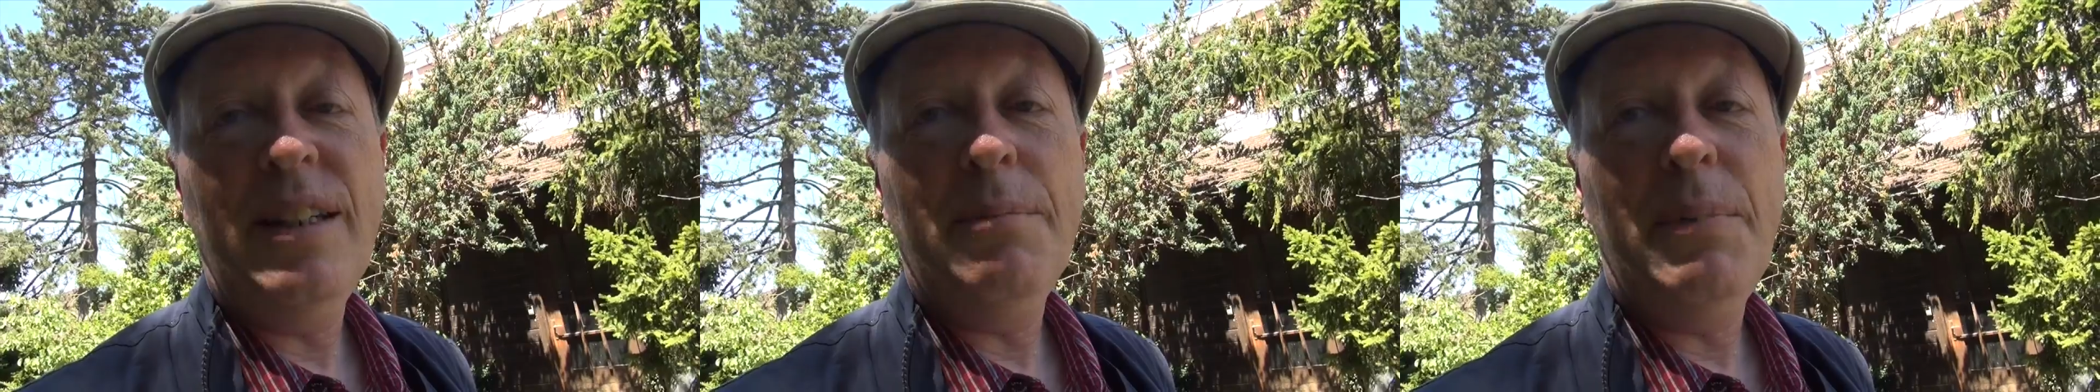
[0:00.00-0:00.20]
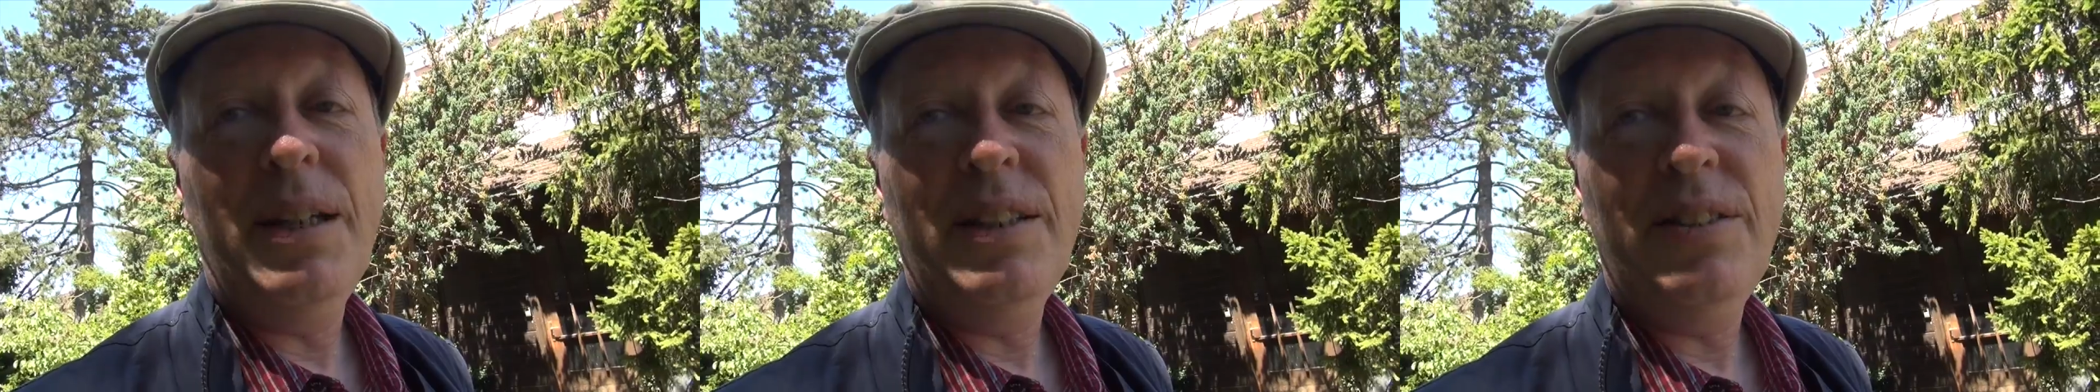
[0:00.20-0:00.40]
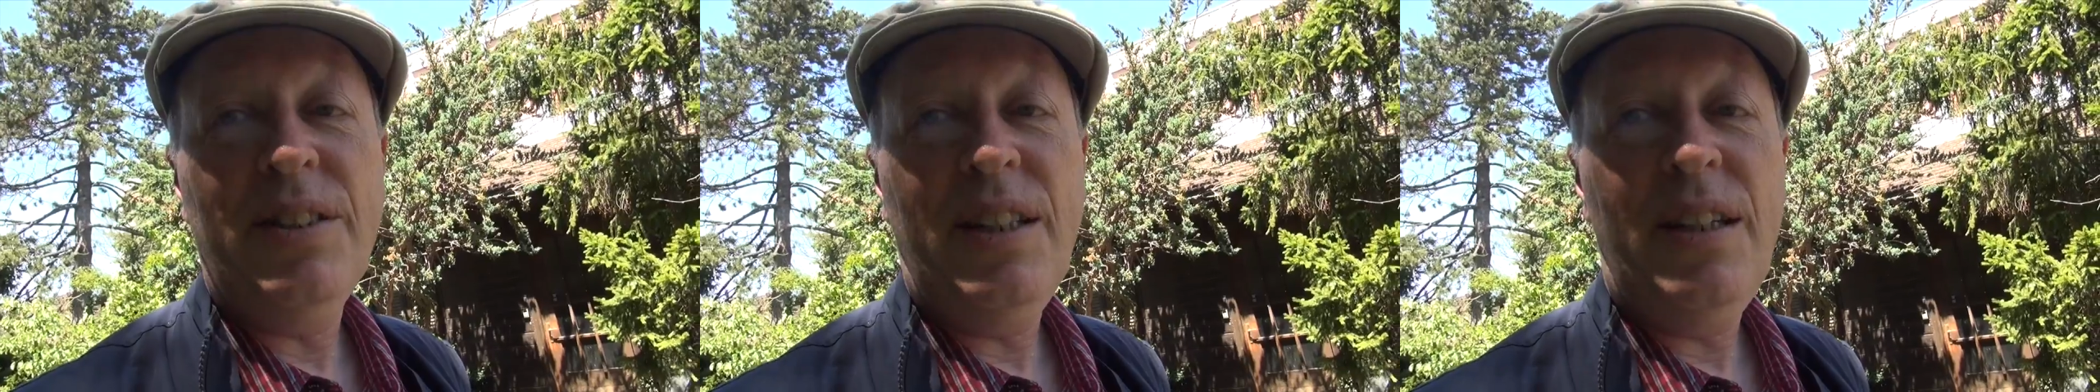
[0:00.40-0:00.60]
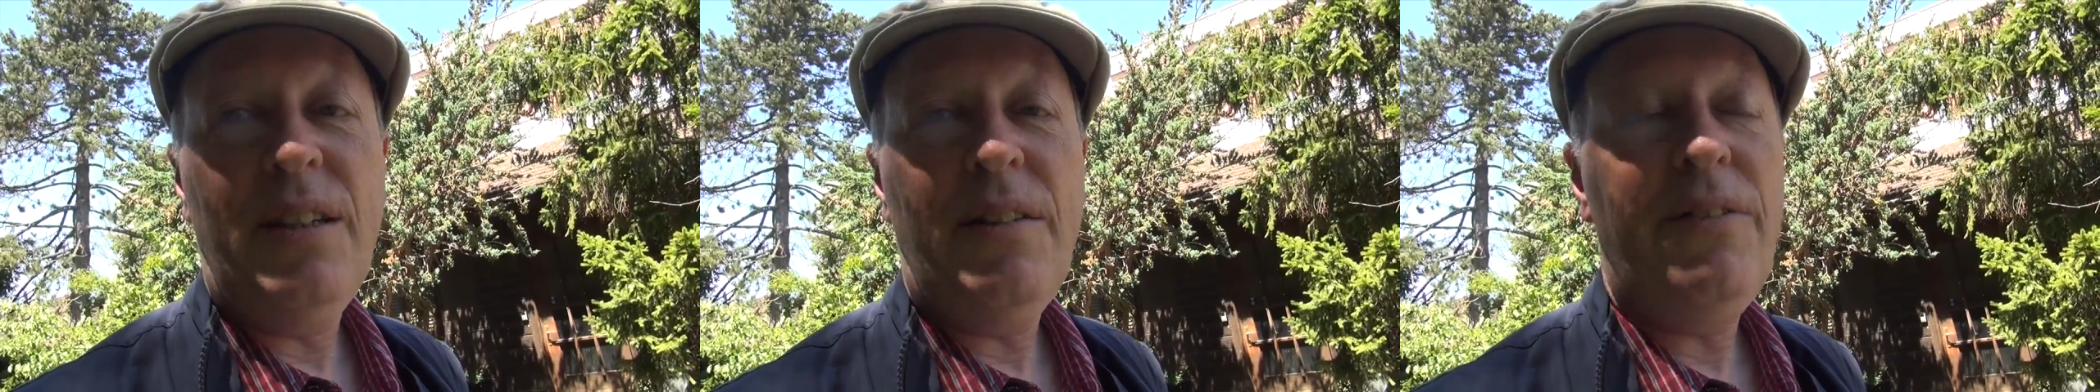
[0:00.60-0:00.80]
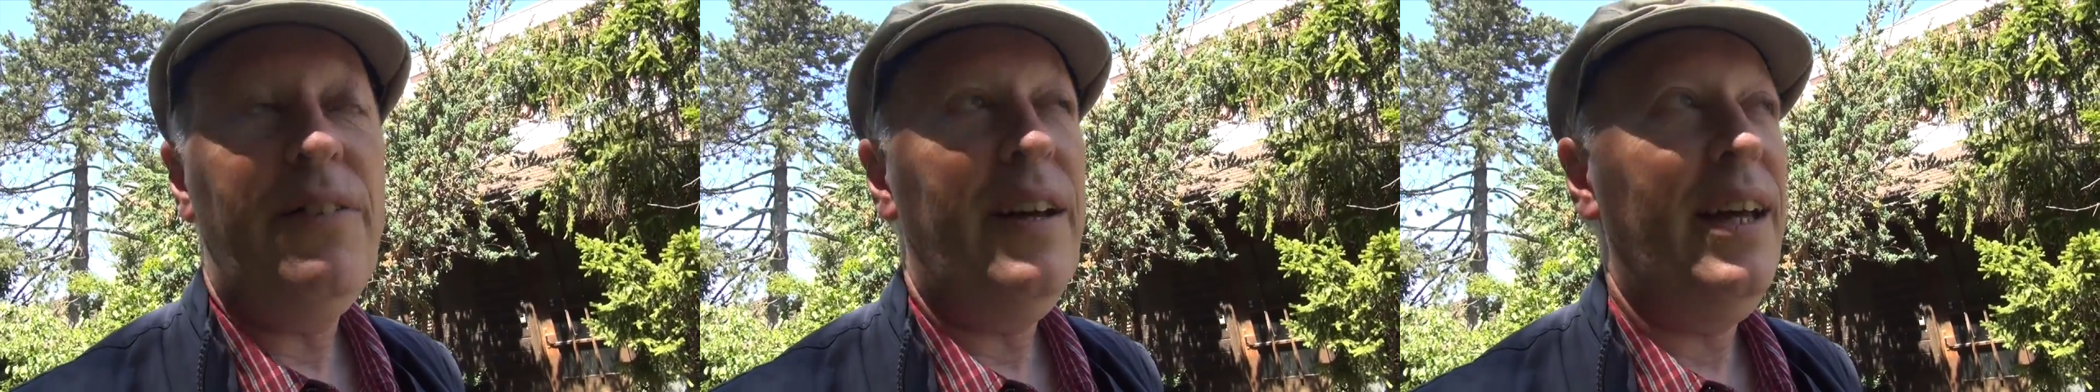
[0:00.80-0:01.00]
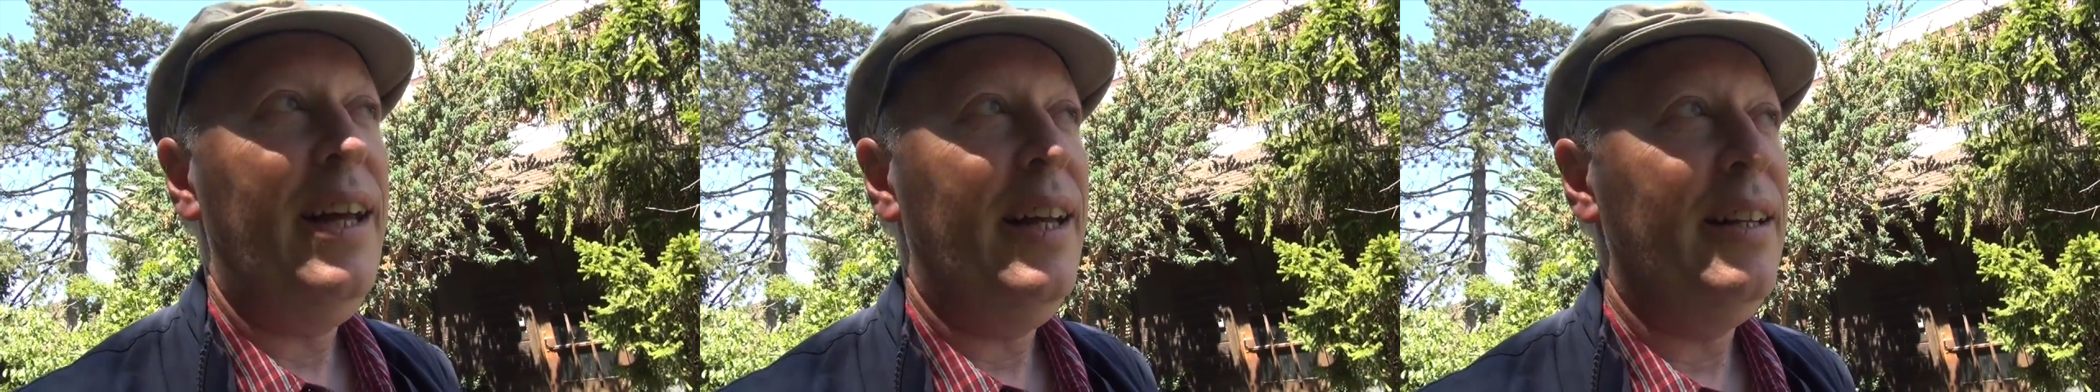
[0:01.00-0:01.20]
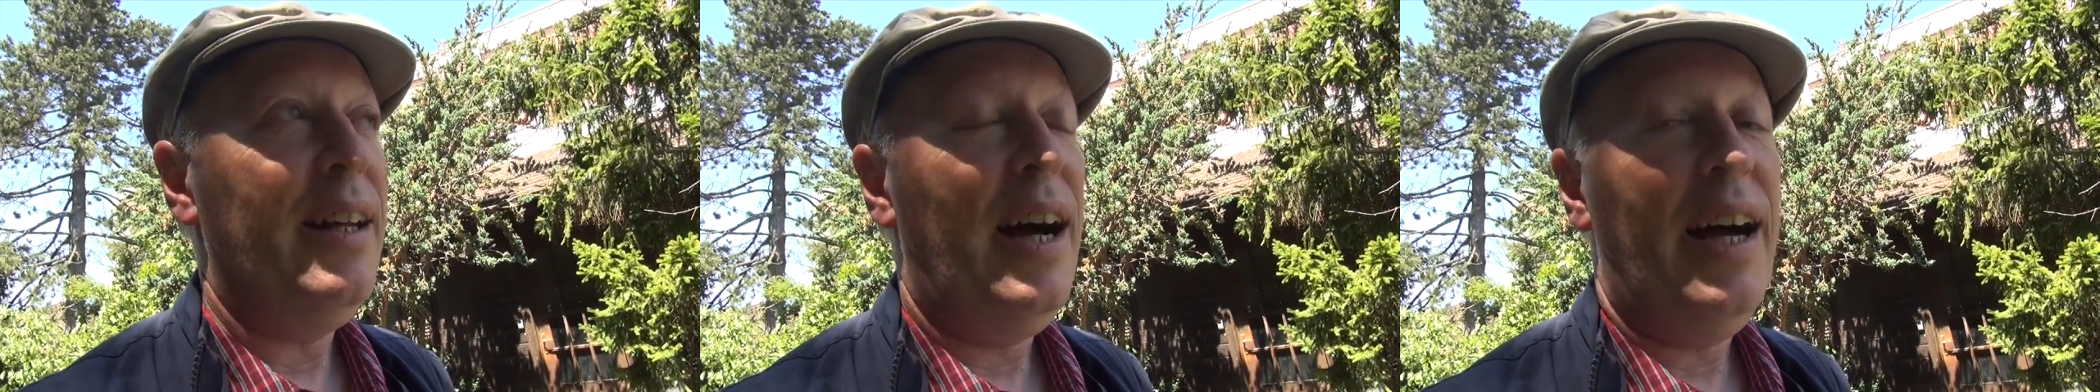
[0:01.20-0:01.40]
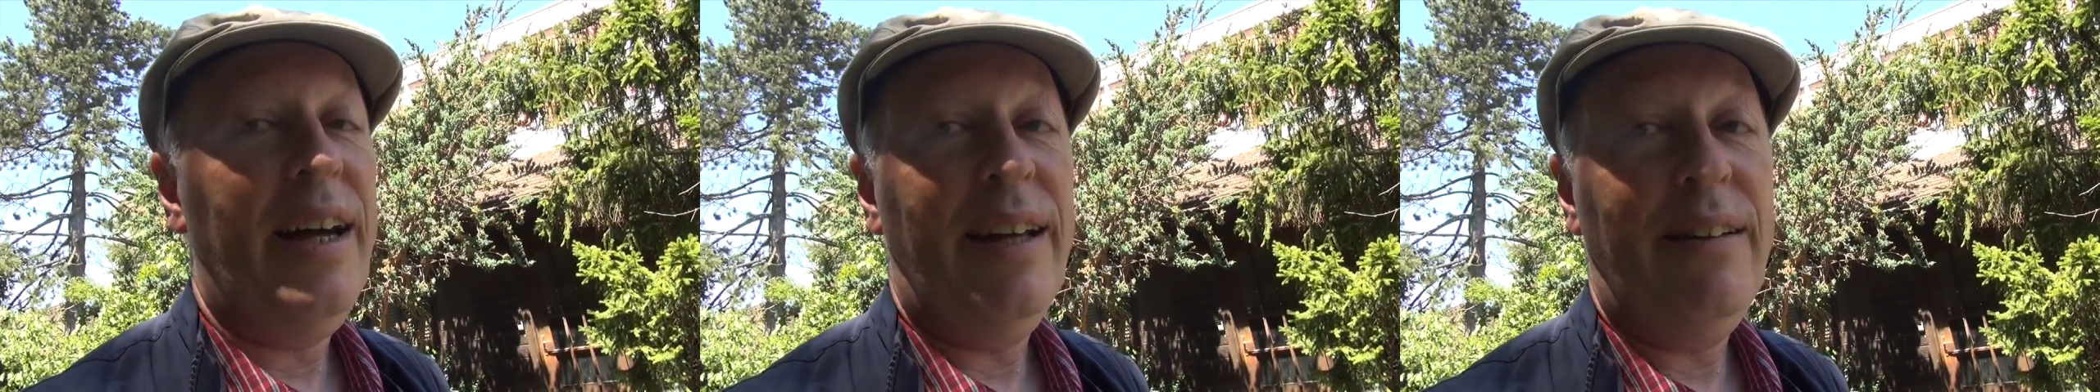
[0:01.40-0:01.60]
it myself and
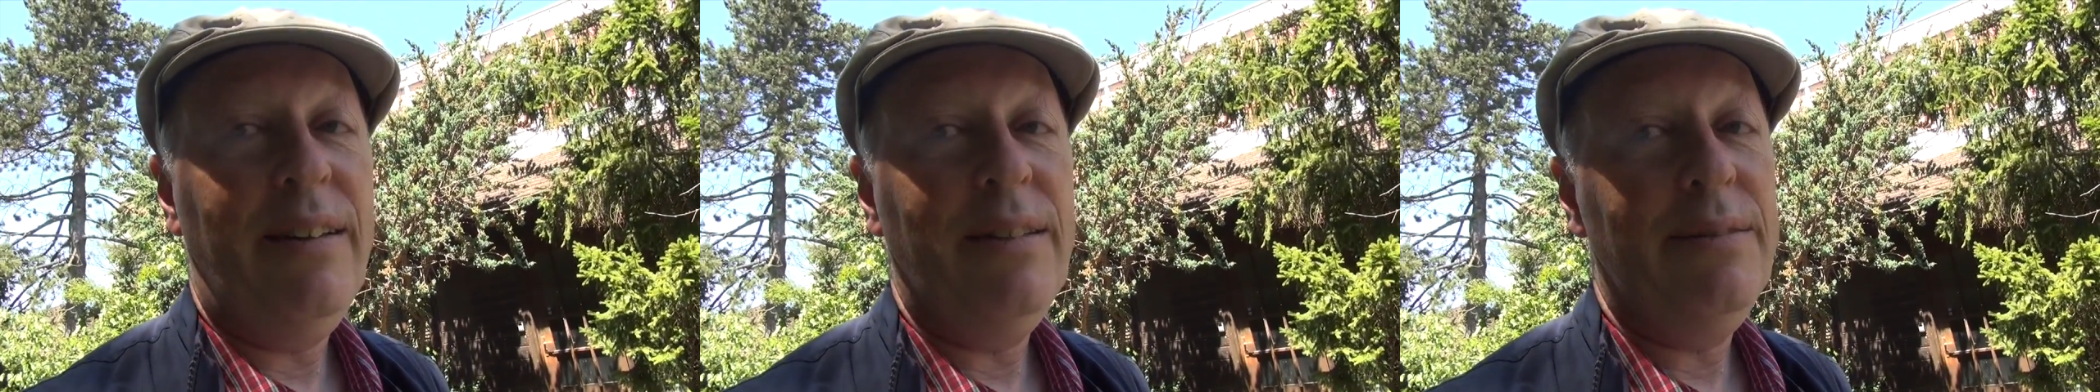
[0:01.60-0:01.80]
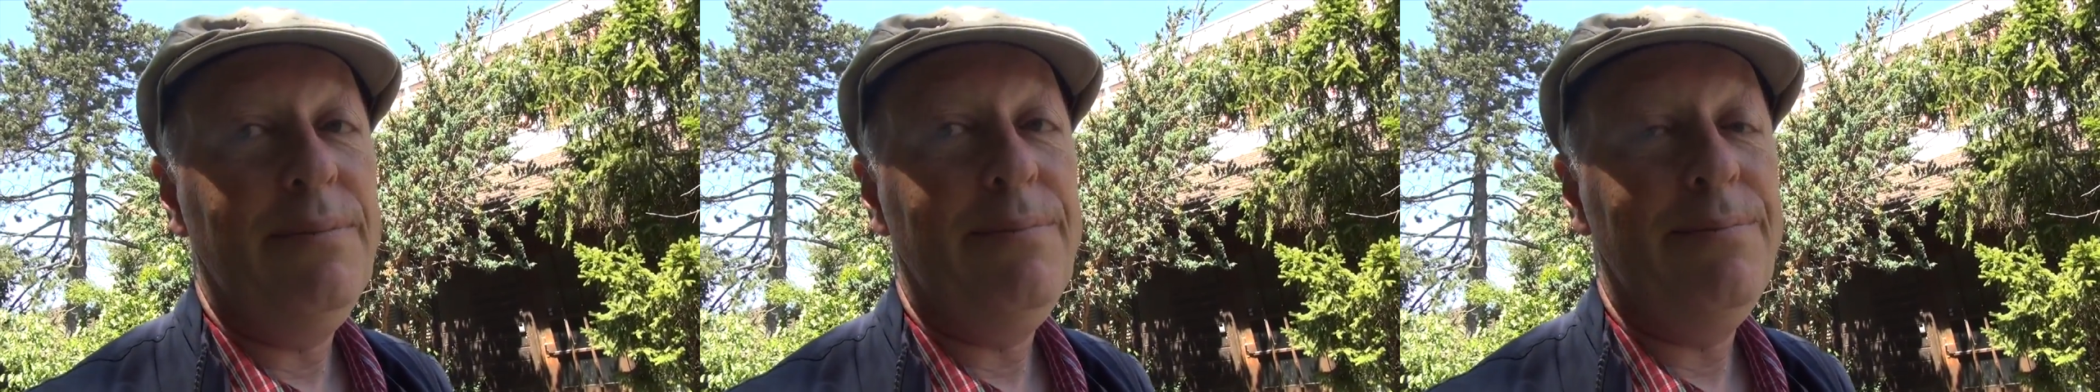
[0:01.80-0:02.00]
I